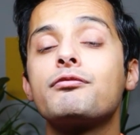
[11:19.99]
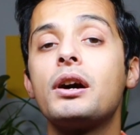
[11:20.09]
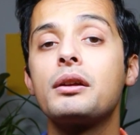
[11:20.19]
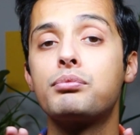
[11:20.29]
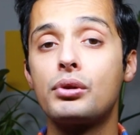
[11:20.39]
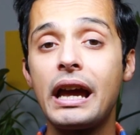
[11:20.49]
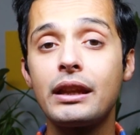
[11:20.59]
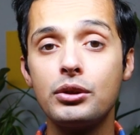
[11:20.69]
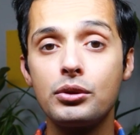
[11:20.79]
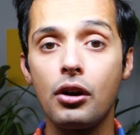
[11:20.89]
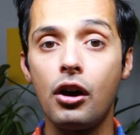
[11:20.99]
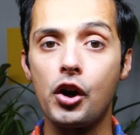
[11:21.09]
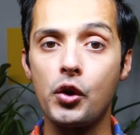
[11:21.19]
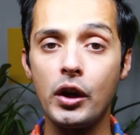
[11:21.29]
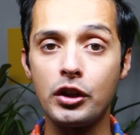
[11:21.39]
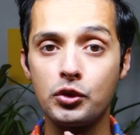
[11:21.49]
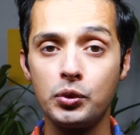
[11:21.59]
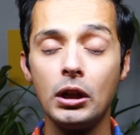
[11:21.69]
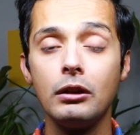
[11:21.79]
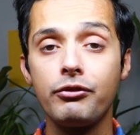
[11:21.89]
my brand new car on
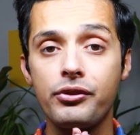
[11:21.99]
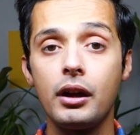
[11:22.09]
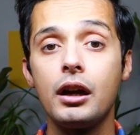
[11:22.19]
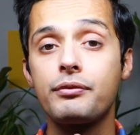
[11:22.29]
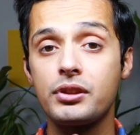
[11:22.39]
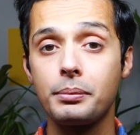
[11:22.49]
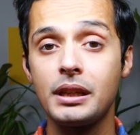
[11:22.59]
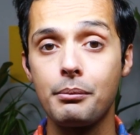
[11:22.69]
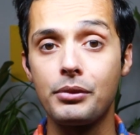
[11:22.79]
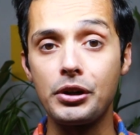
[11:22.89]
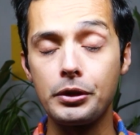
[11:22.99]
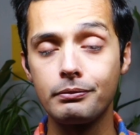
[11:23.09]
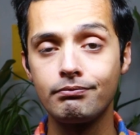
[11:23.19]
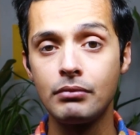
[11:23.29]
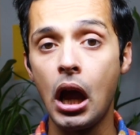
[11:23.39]
12th of September.